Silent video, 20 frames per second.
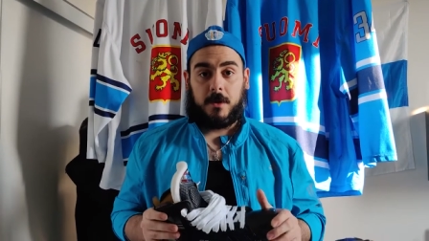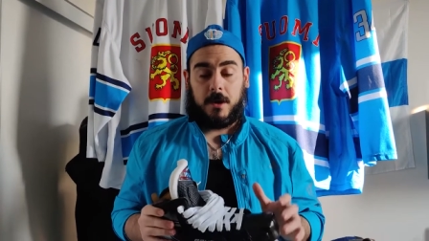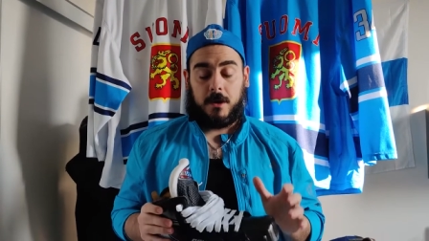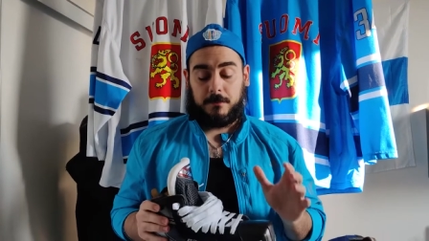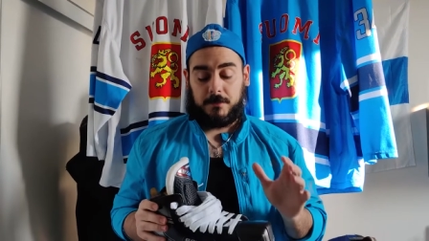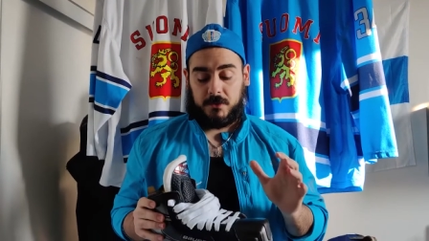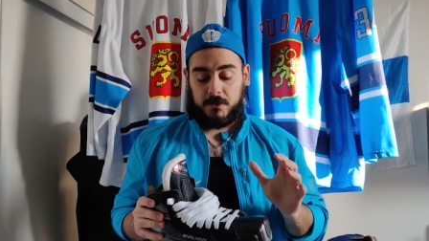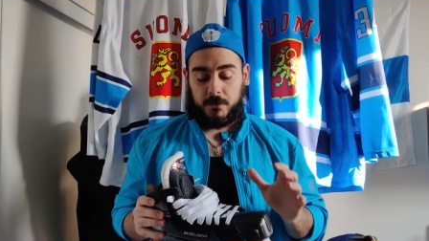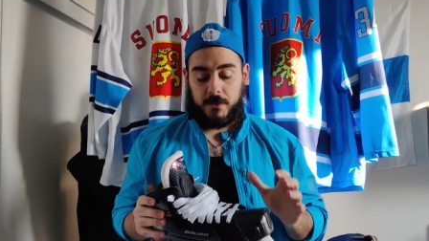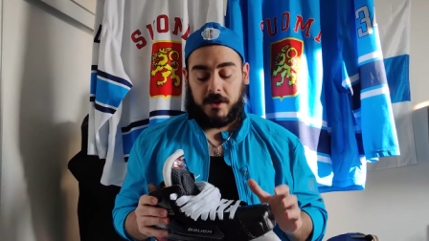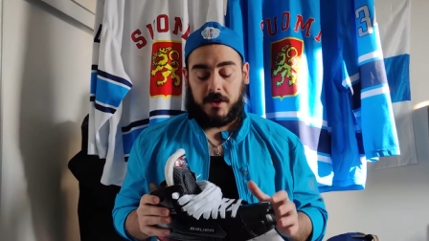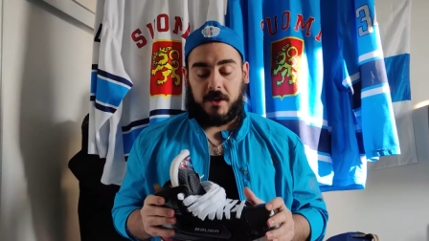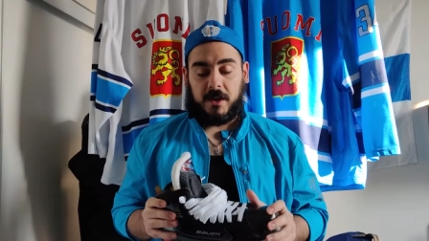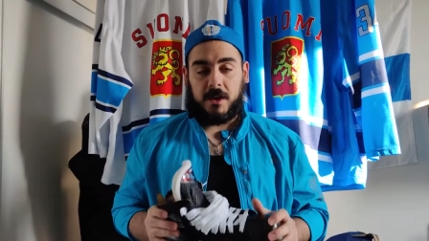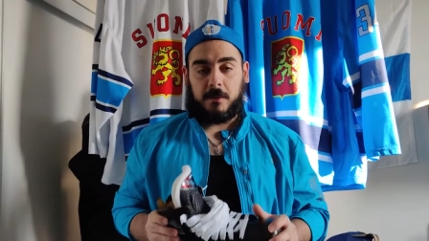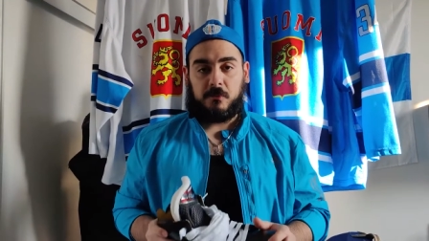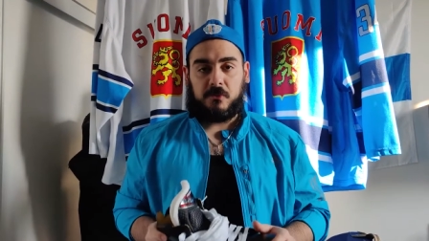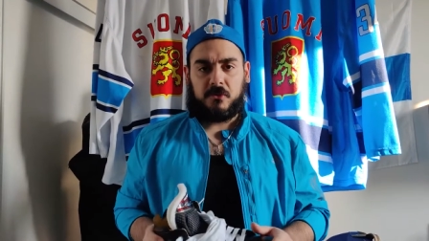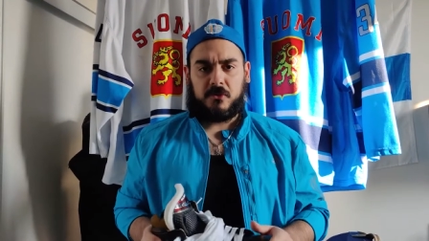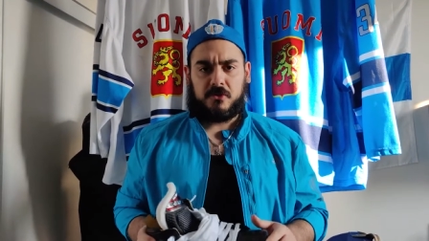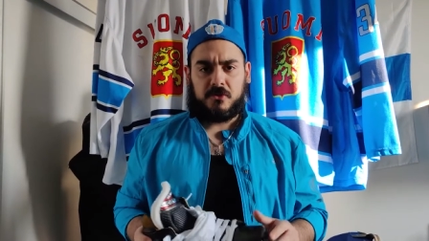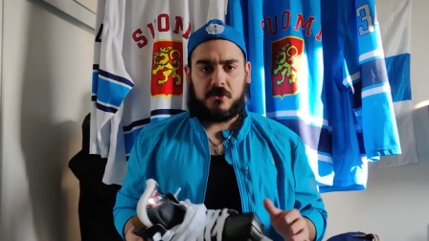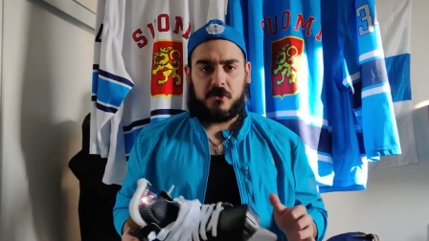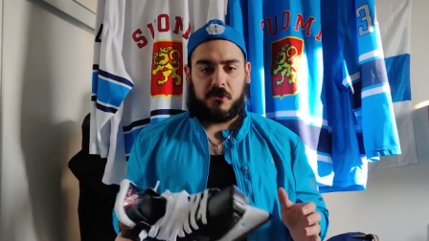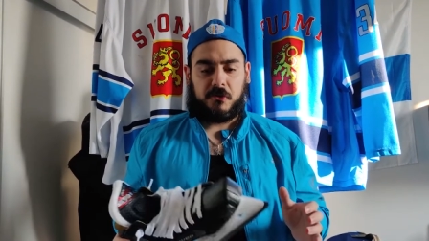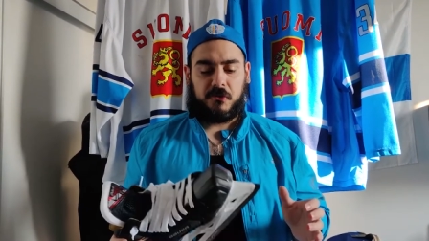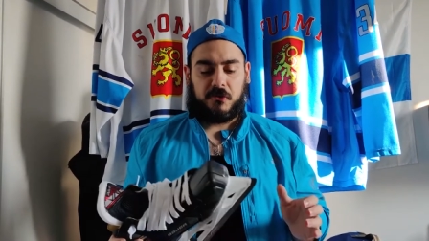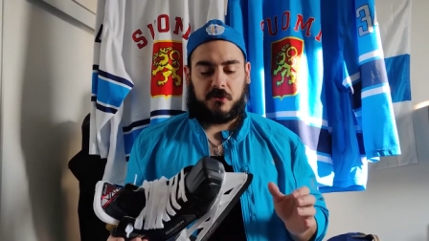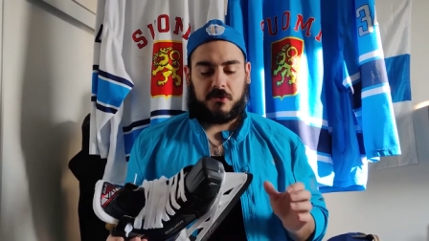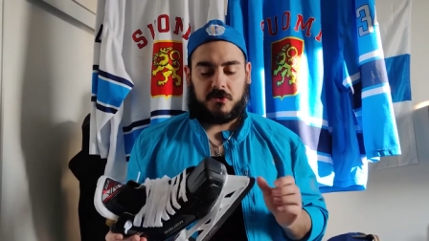between games to
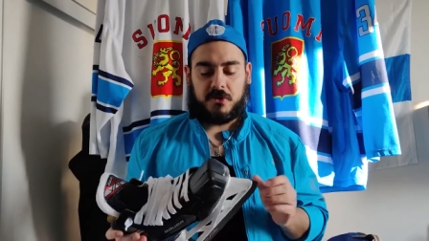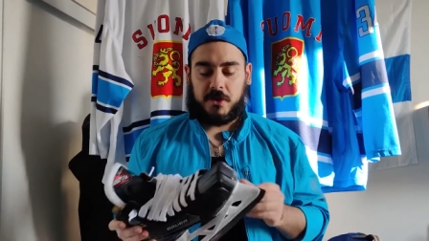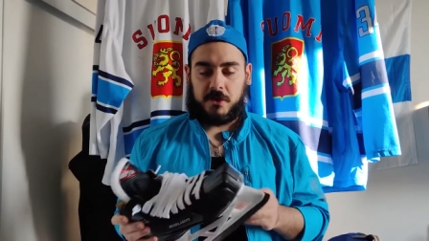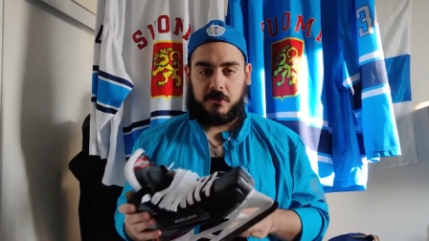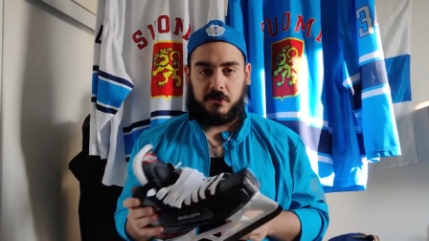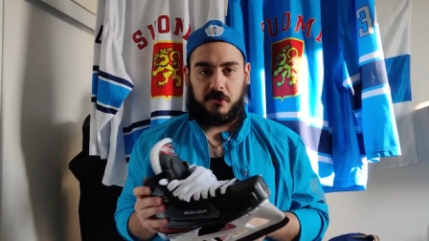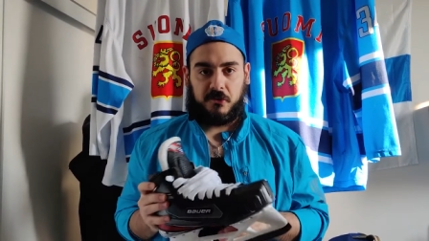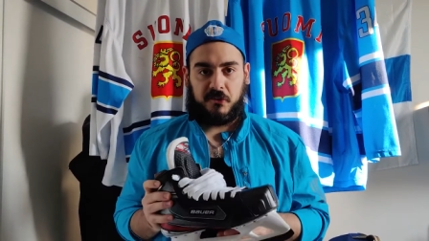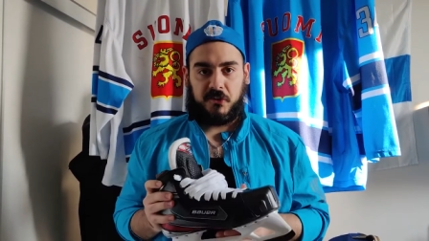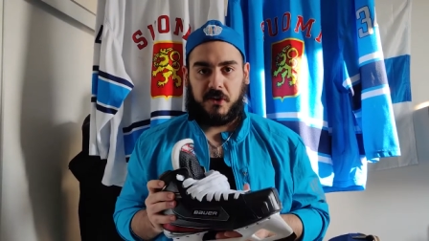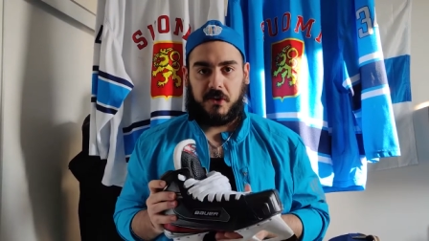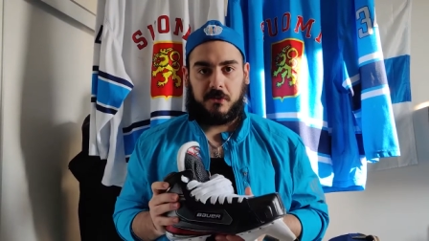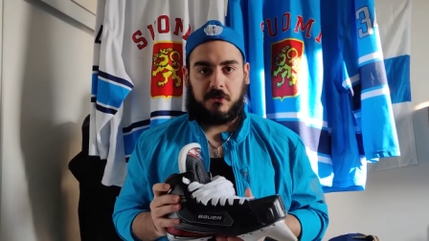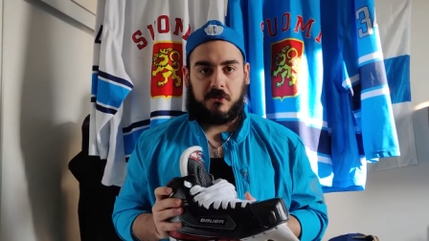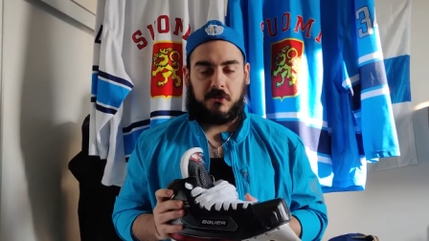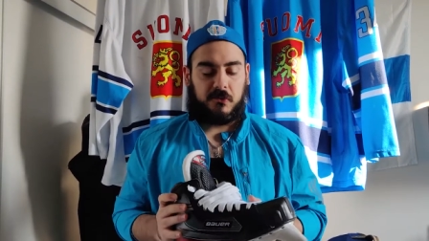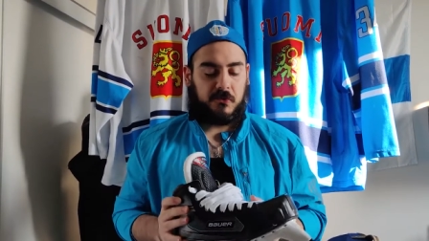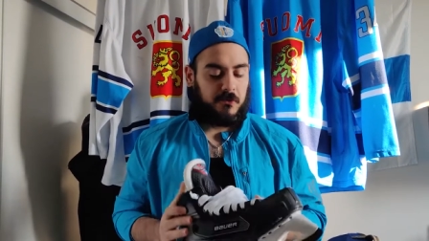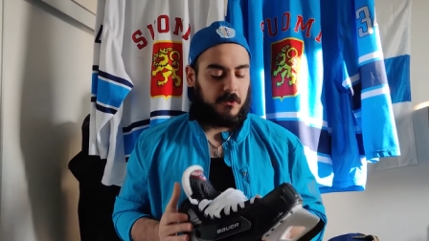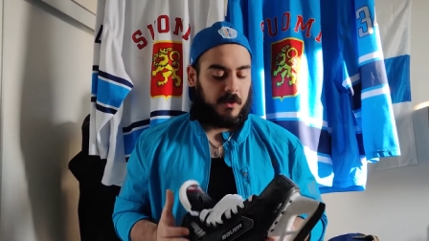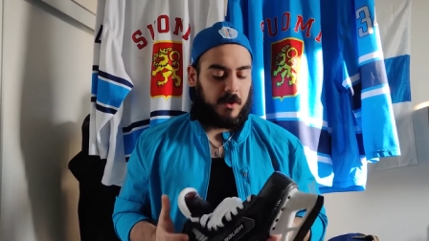just check your skates